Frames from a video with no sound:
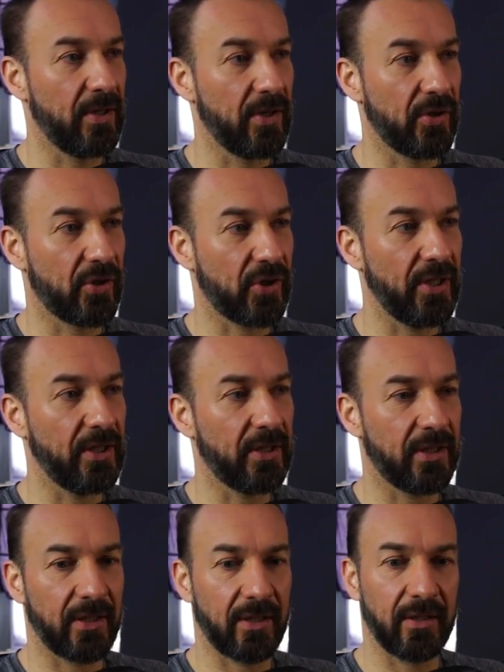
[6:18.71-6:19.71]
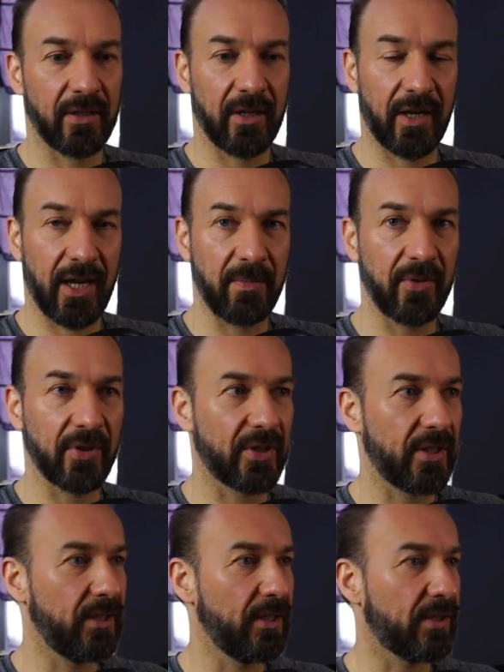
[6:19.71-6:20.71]
scene editor, camera
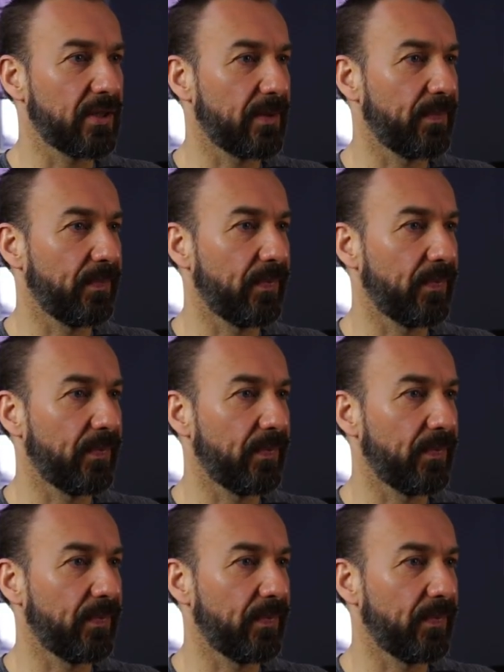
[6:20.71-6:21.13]
settings,